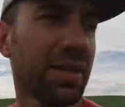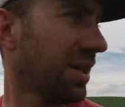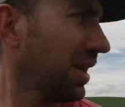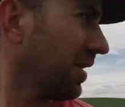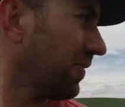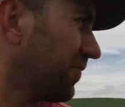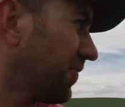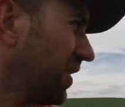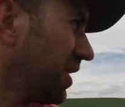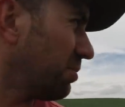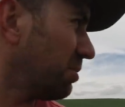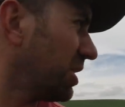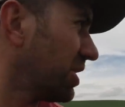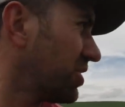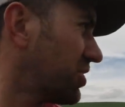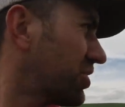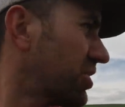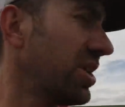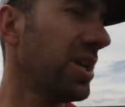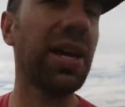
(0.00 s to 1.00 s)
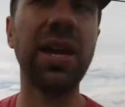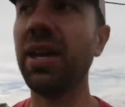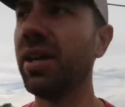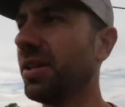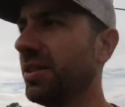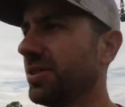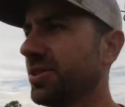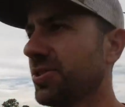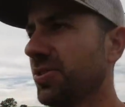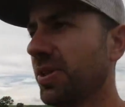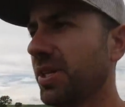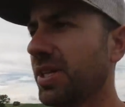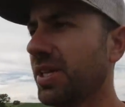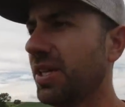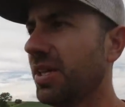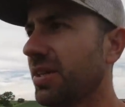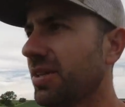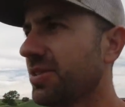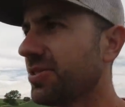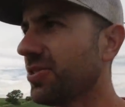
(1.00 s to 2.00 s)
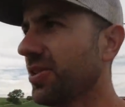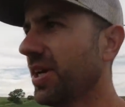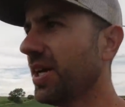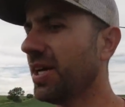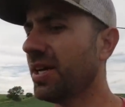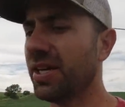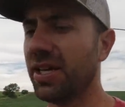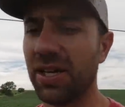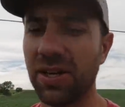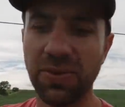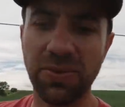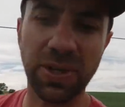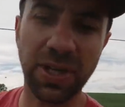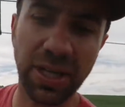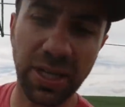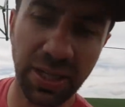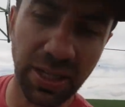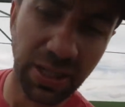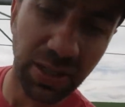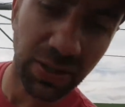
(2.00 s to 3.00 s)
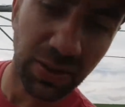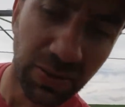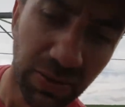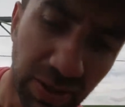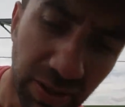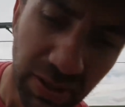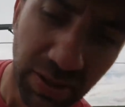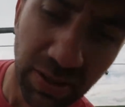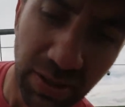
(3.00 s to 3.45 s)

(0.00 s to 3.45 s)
can't find my chain, so I can't drag it out right now.